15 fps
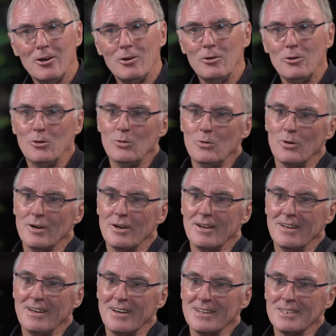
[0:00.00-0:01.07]

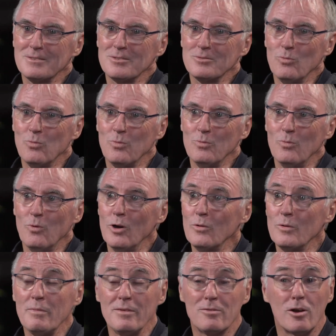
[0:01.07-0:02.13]
who has
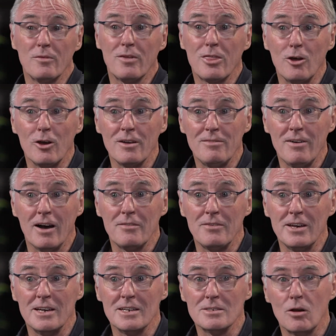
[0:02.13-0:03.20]
worked with me for over
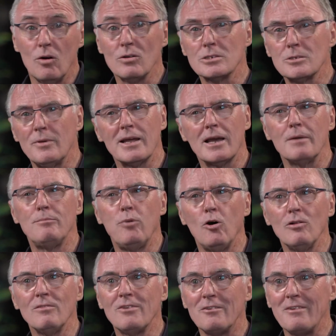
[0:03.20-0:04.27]
35 years, or someone like a
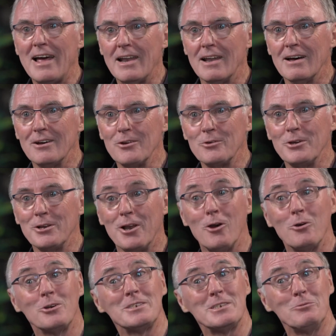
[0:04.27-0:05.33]
Paul Varela, who you
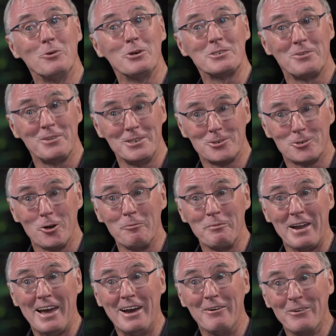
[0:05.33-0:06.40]
know because he works with the
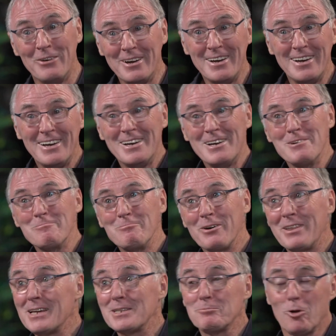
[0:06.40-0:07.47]
drum now,
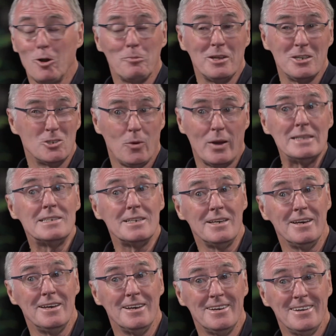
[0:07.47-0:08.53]
but that's probably a
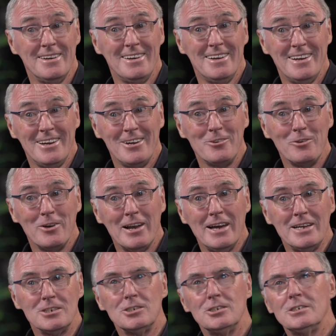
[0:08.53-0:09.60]
20-year
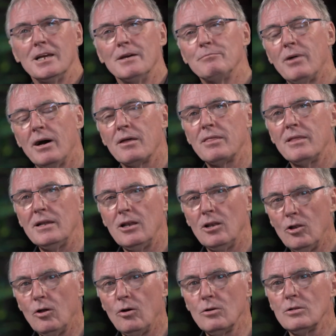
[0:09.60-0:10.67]
relationship. But I
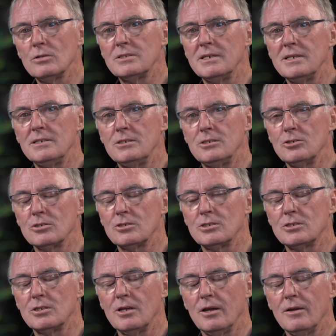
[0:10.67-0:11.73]
think loyalty is
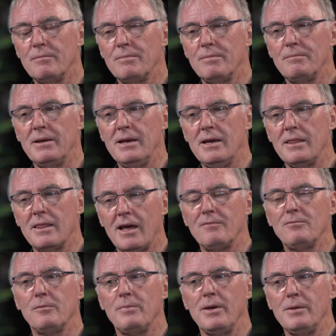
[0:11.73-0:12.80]
just being
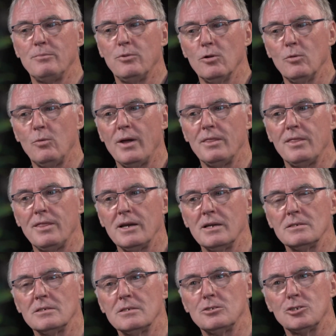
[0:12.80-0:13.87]
there for people when
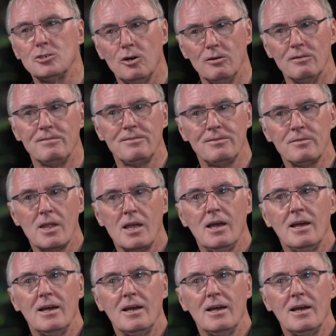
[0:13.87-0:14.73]
things are tough,